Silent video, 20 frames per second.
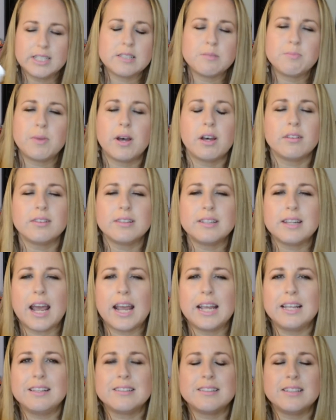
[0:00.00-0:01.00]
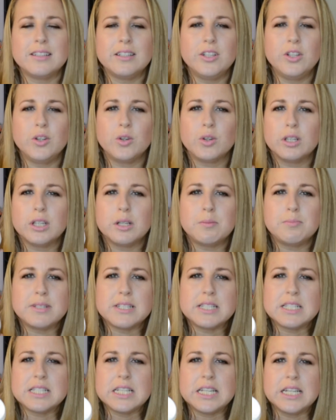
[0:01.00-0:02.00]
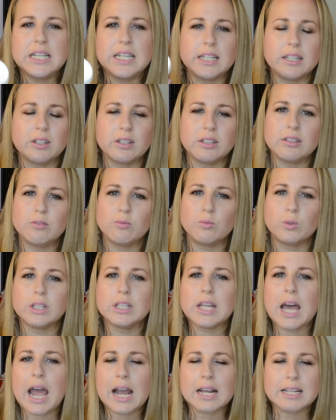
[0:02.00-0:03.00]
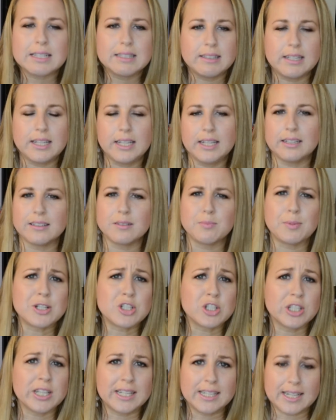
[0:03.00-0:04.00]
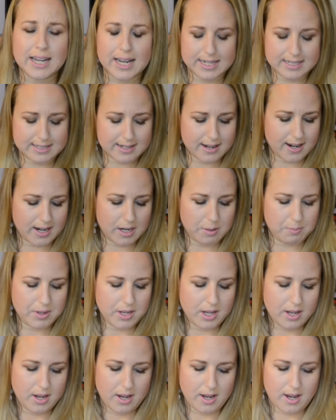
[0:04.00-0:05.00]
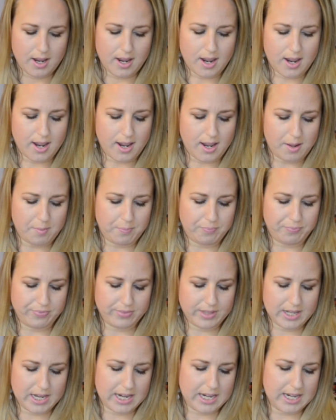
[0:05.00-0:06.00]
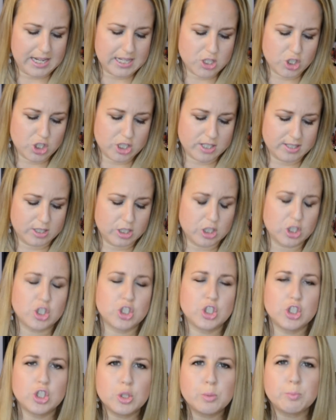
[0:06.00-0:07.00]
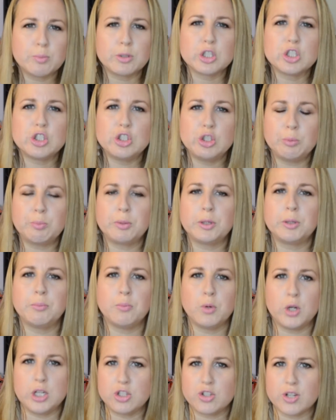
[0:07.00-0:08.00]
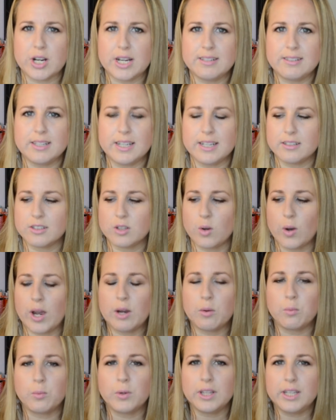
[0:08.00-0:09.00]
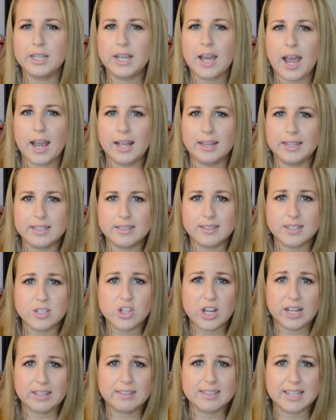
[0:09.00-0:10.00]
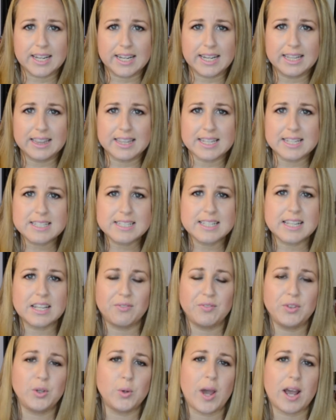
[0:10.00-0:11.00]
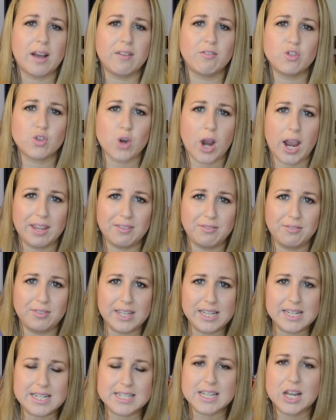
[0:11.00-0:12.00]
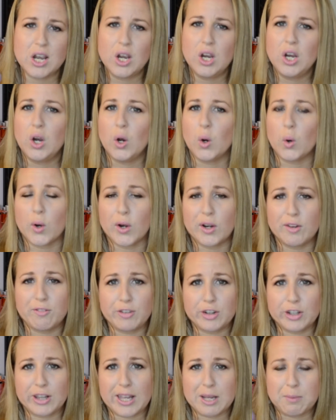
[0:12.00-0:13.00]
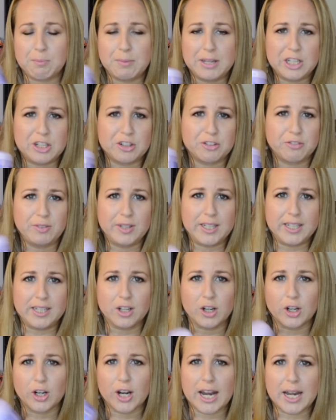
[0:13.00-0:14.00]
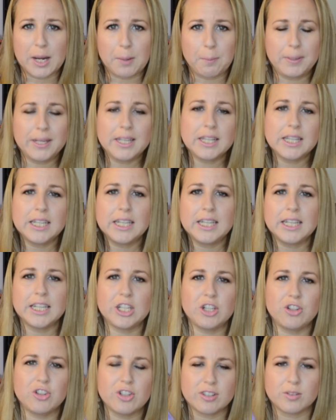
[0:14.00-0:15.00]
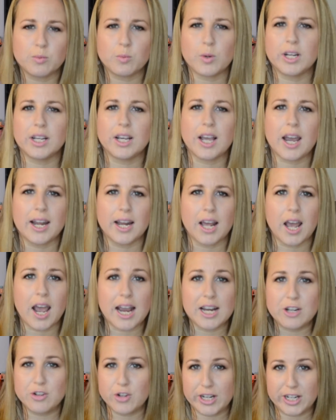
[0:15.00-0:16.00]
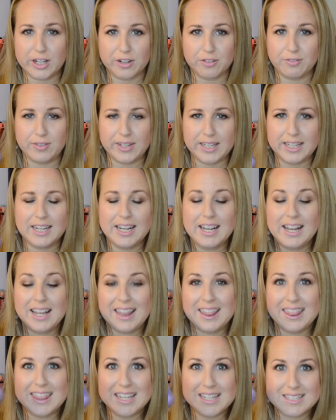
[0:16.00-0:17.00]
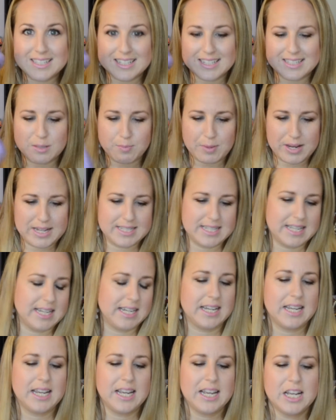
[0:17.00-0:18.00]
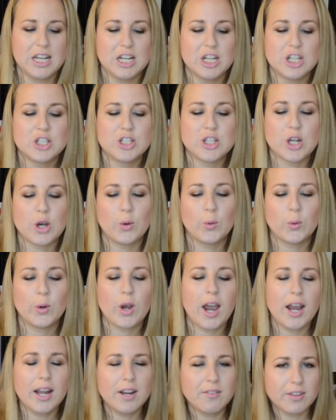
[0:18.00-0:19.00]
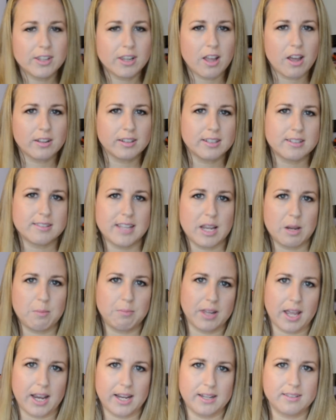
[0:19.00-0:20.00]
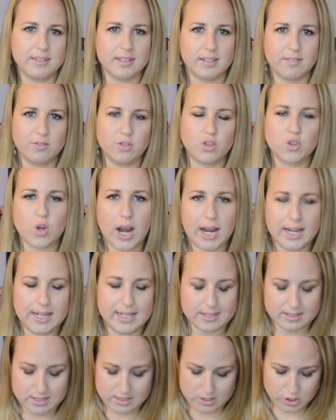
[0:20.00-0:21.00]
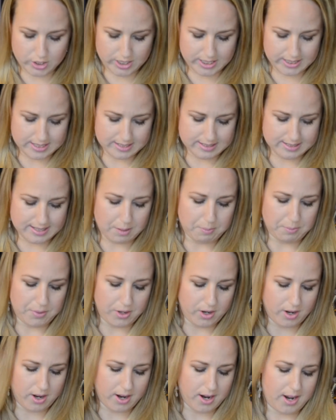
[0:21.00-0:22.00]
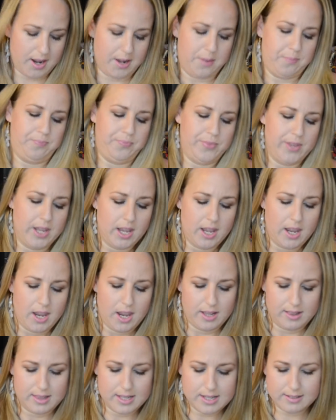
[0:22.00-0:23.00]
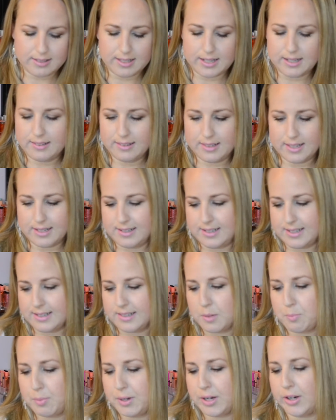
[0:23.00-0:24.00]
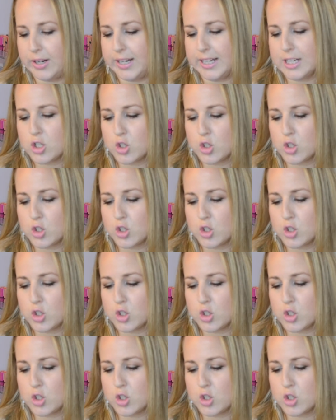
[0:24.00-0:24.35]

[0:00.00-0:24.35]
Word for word: smells nice and eucalyptus-y and relaxing, especially at nighttime. And it's just super, super moisturizing. So I really highly suggest getting this if you have dry feet, or if you're like me and your feet are kind of peeling and you just want to kind of hydrate your feet. This is amazing. So kind of along the same lines of dryness during the summer, this is the Disappearing